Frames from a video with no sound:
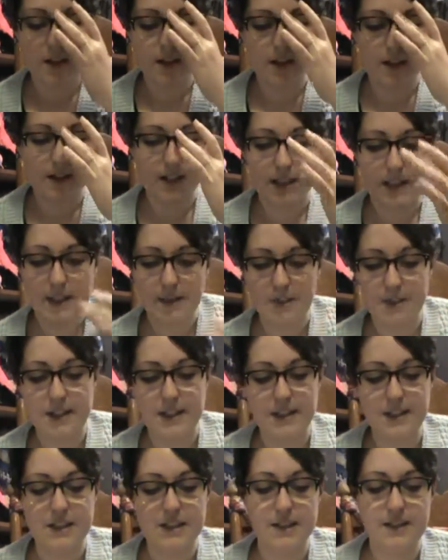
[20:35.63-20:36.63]

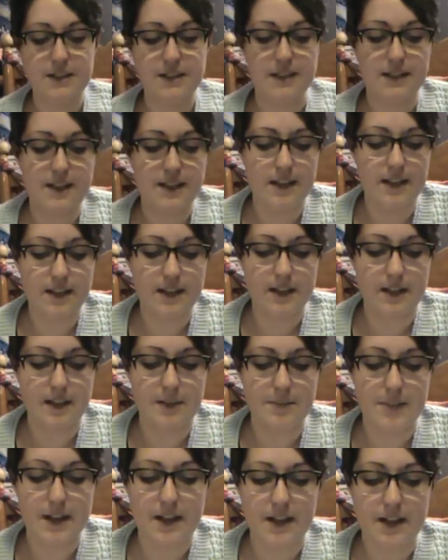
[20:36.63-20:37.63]
It's
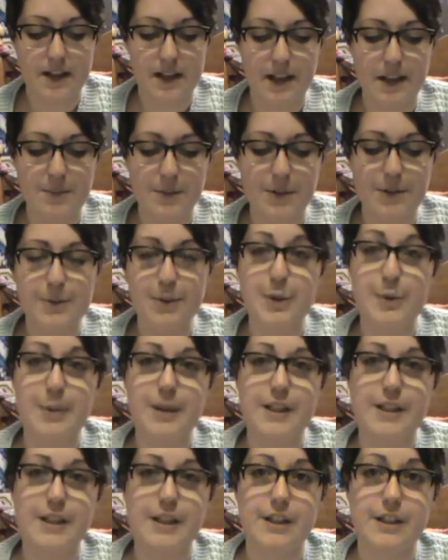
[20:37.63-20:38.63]

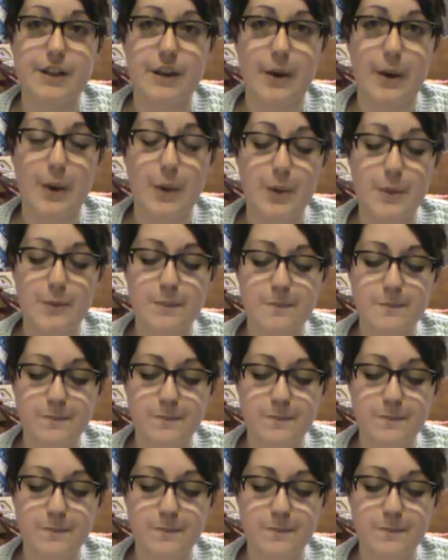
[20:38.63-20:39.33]
amigurumi to go.